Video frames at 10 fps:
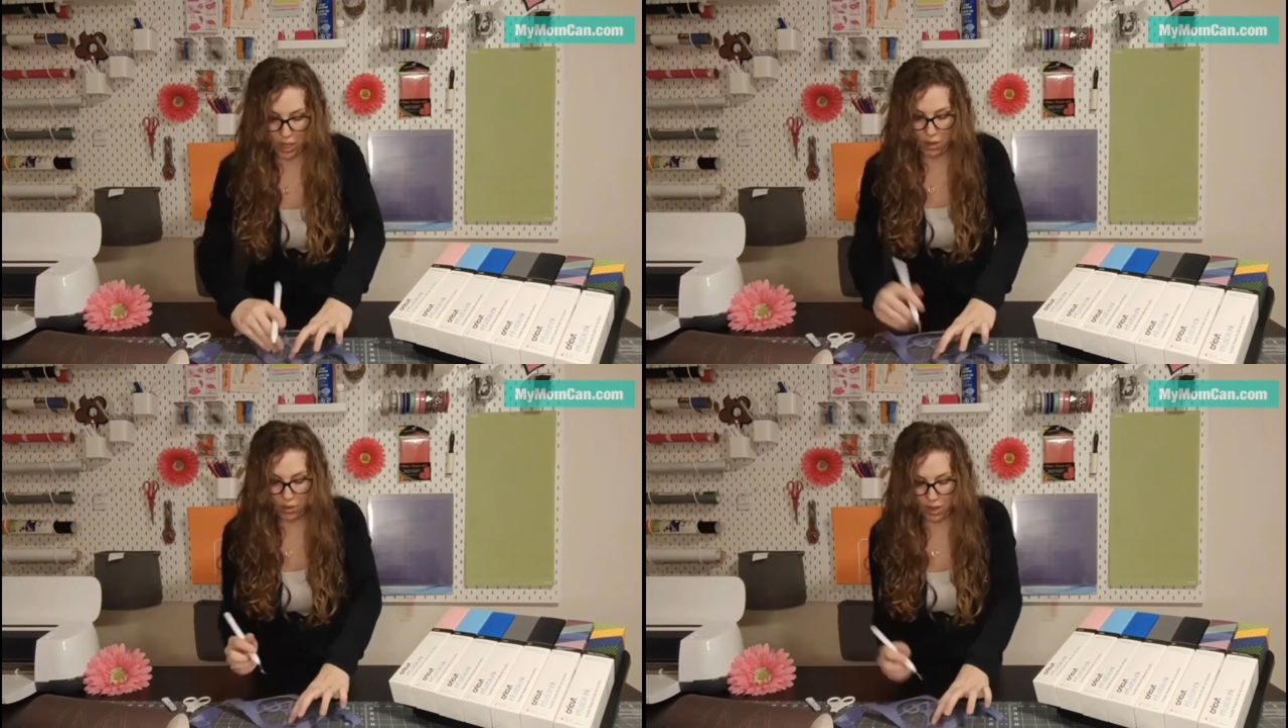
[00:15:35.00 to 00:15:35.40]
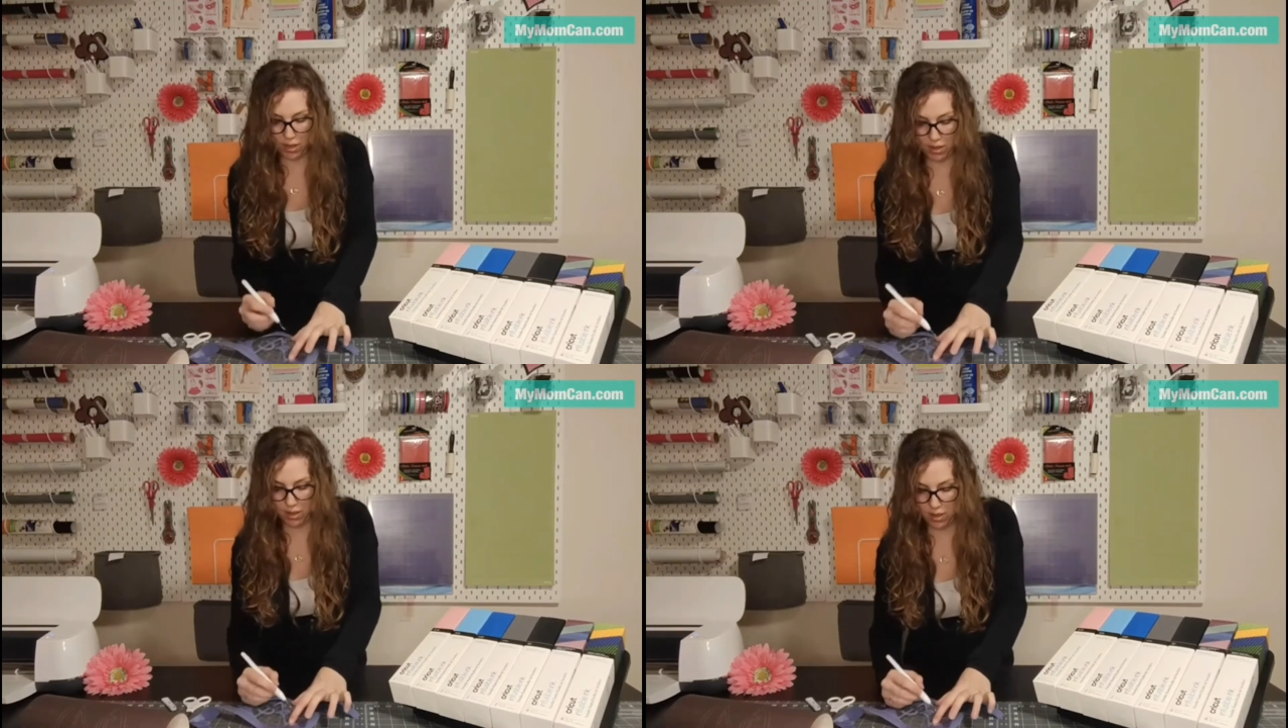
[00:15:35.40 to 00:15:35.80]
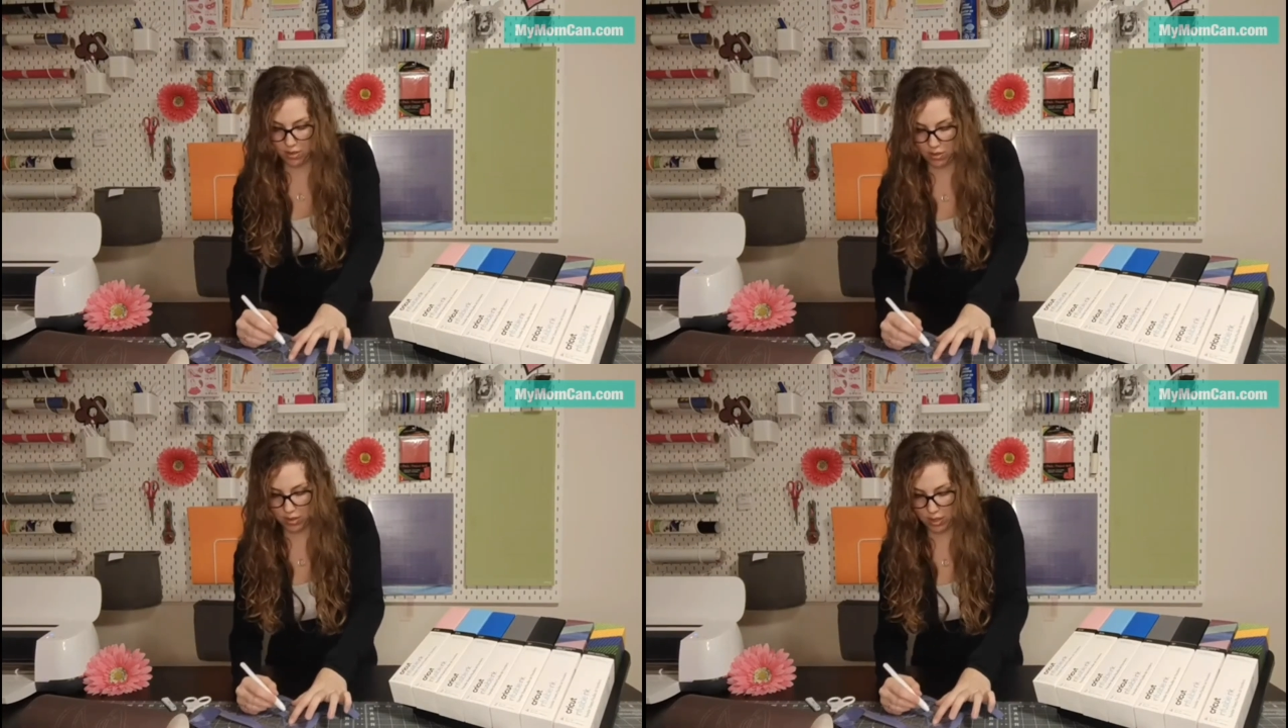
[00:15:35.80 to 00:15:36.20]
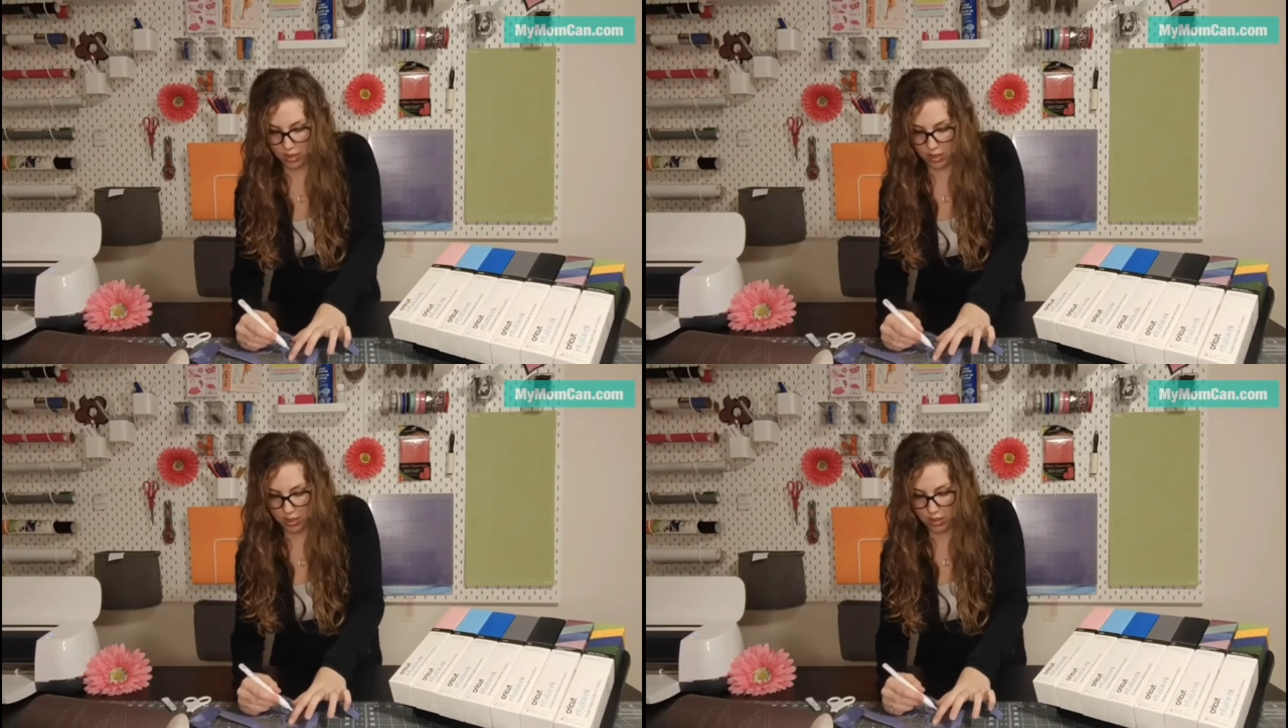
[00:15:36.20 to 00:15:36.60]
Okay, interesting.
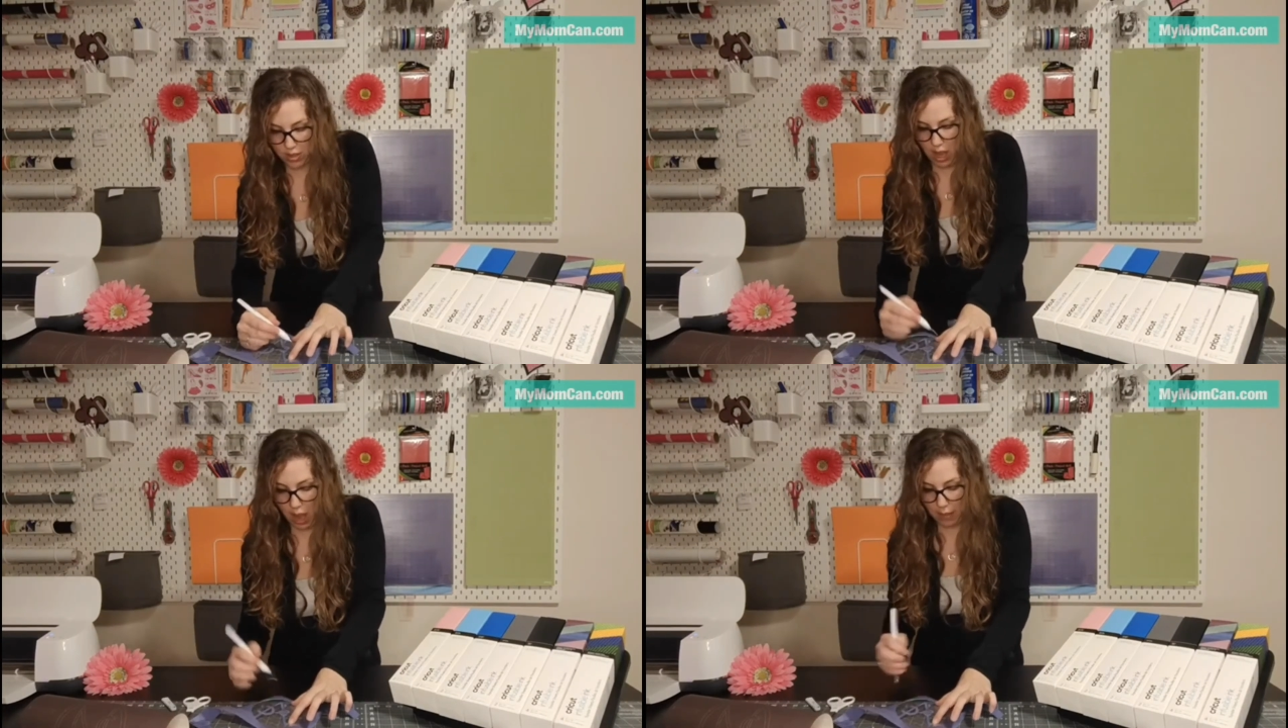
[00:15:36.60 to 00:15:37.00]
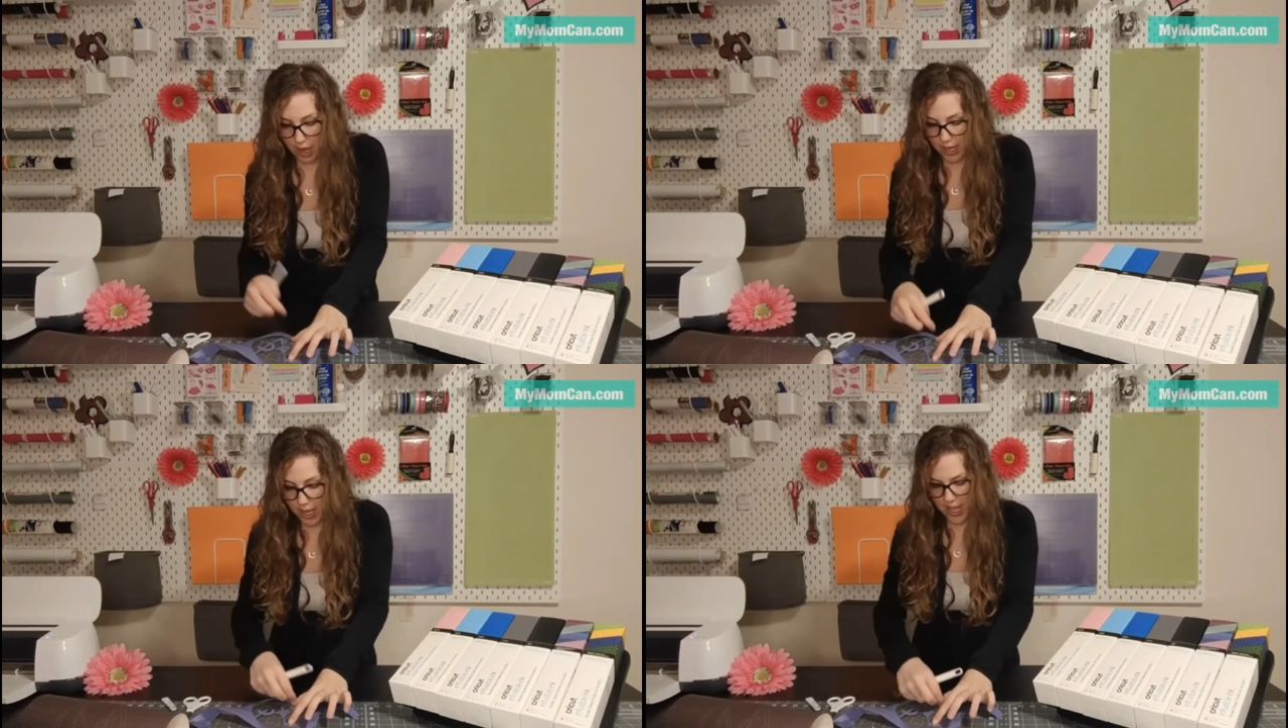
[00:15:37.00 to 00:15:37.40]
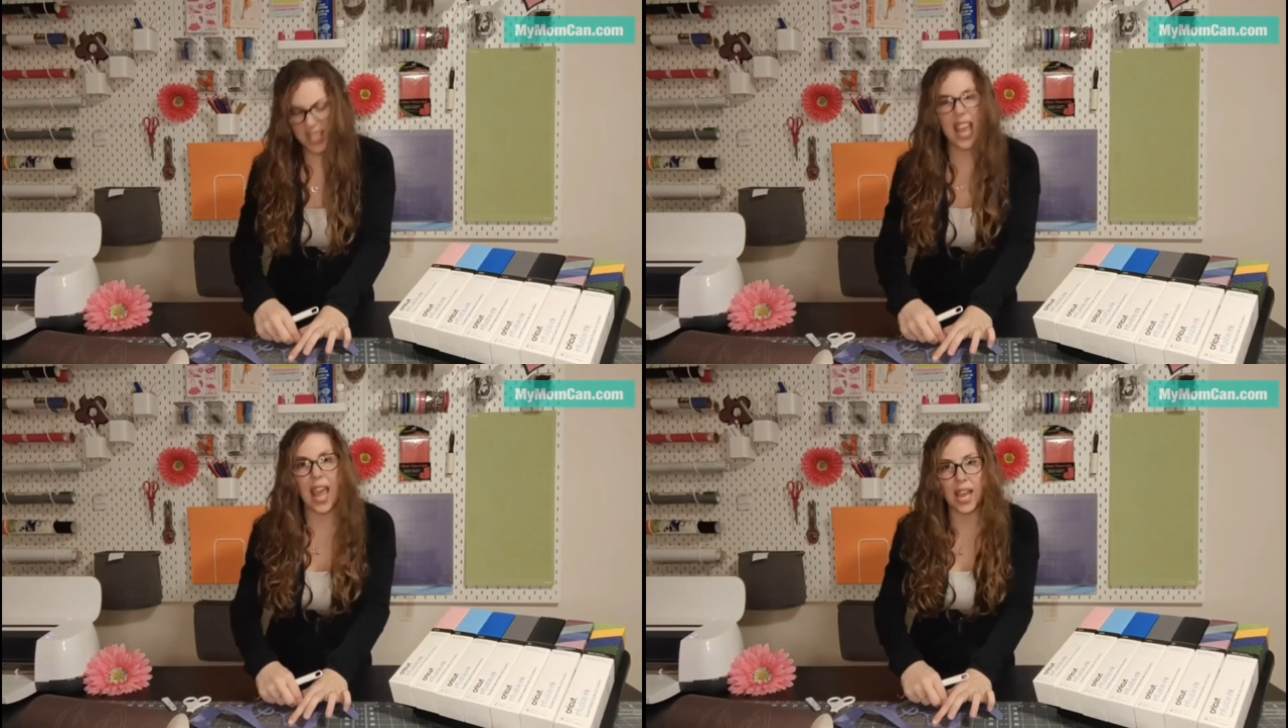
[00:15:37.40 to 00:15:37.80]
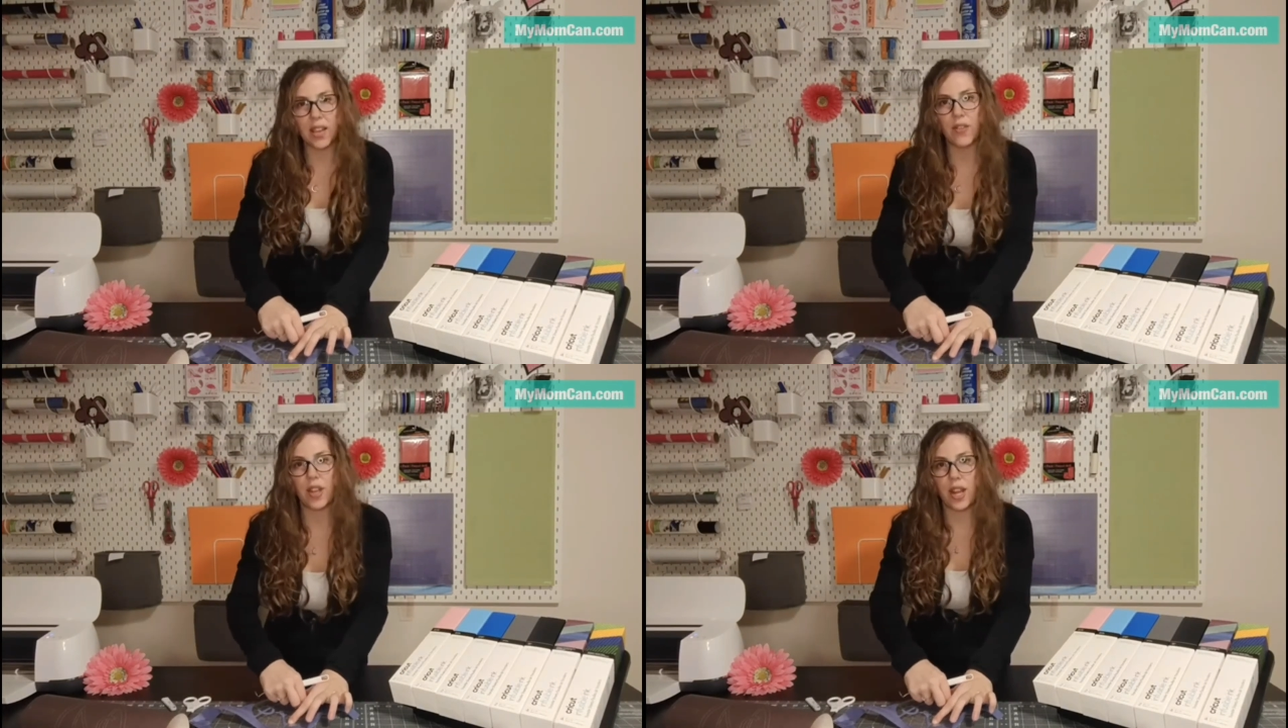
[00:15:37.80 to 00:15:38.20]
I'm kind of getting the hang
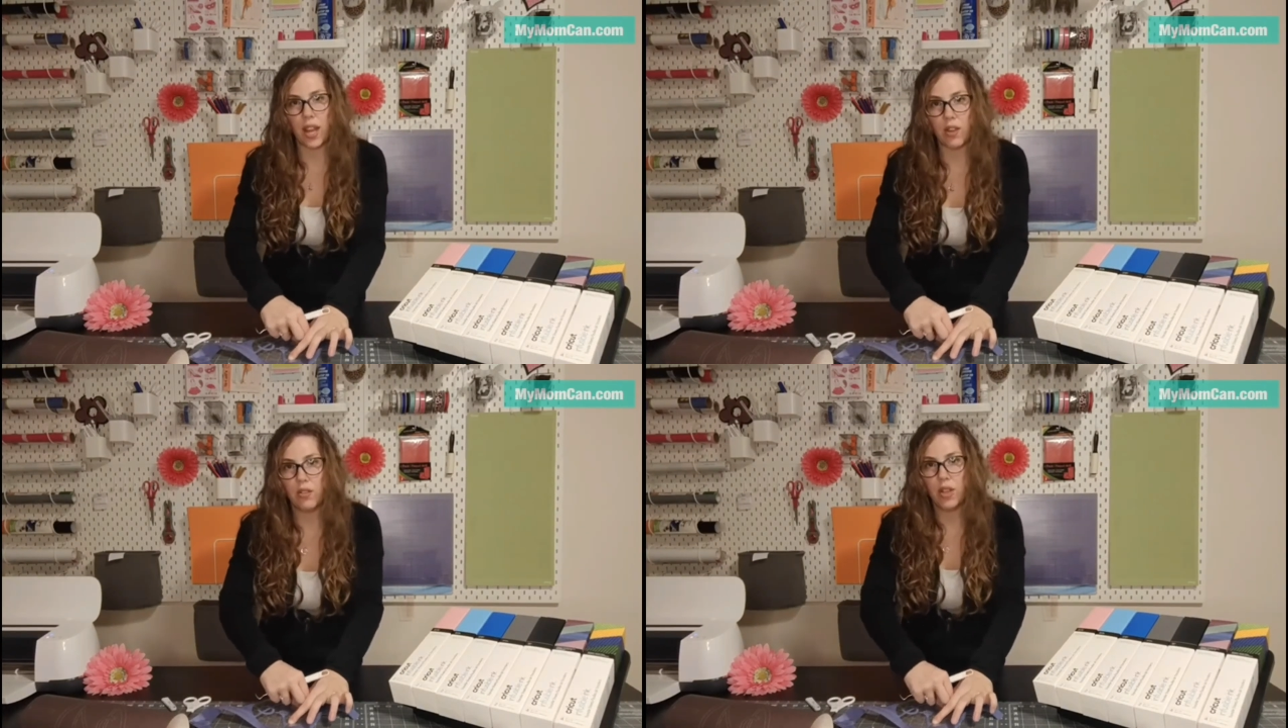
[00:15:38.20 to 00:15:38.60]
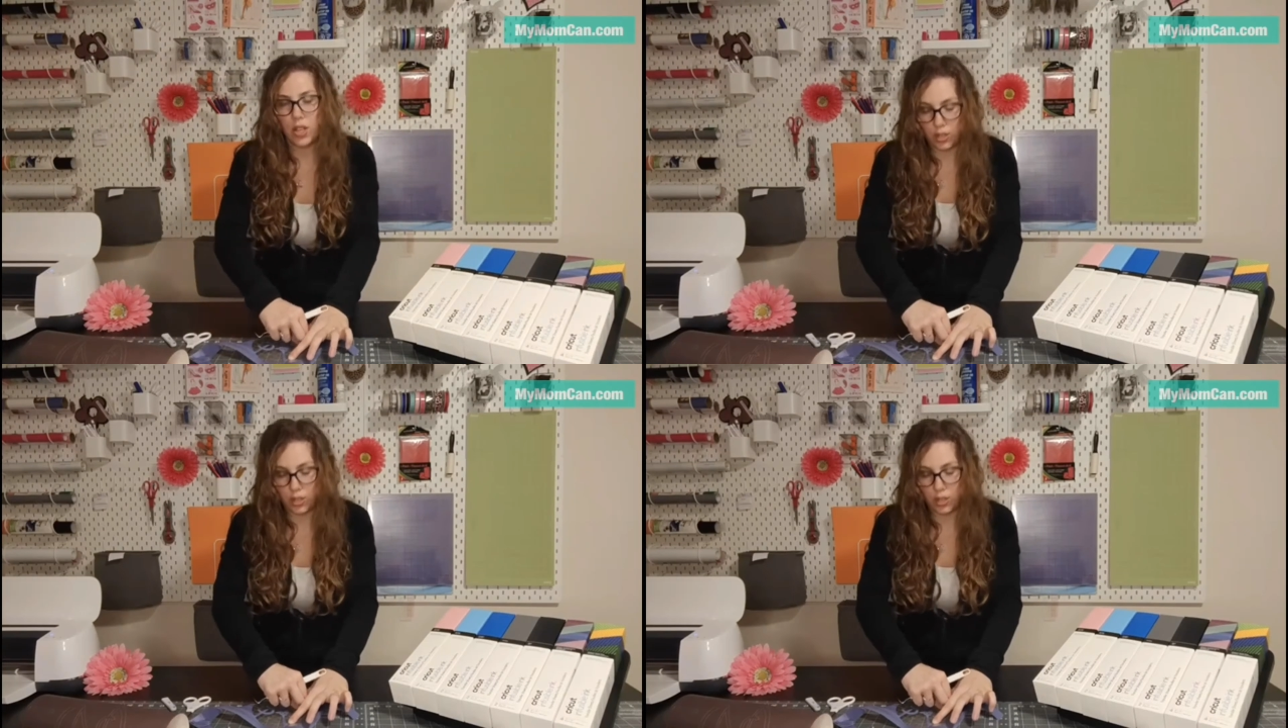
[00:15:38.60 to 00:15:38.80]
of it now.